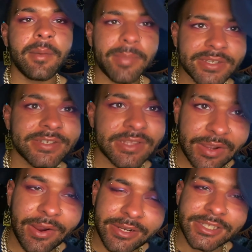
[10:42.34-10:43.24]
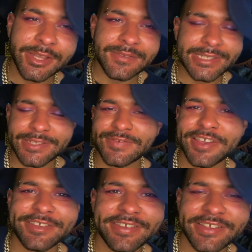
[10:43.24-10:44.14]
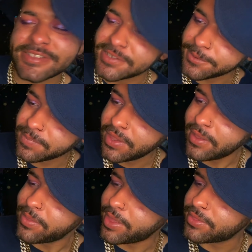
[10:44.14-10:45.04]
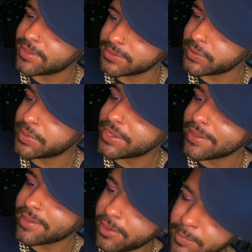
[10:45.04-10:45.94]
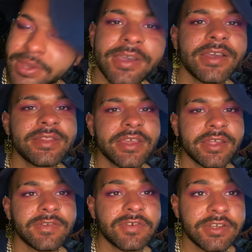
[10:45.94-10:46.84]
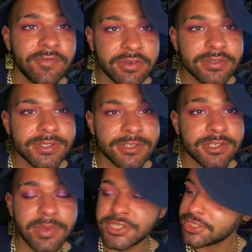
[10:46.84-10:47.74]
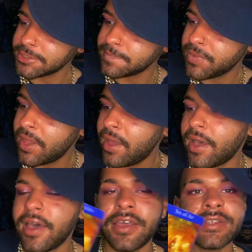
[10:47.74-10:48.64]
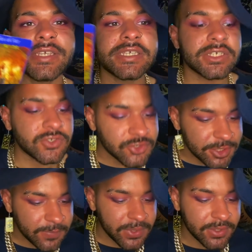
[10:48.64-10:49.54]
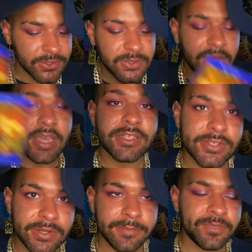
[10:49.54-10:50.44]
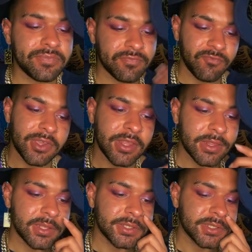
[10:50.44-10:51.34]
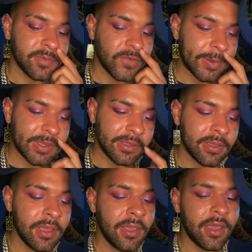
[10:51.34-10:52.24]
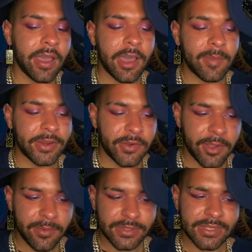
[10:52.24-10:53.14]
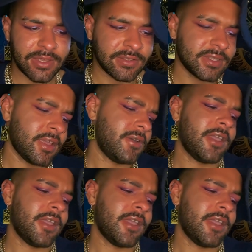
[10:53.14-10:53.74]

but the card itself says rather, Cancer, that things are looking up and the end of a difficult situation and taking a trip. So Cancer, really this is confirming, I know I was saying it's like, oh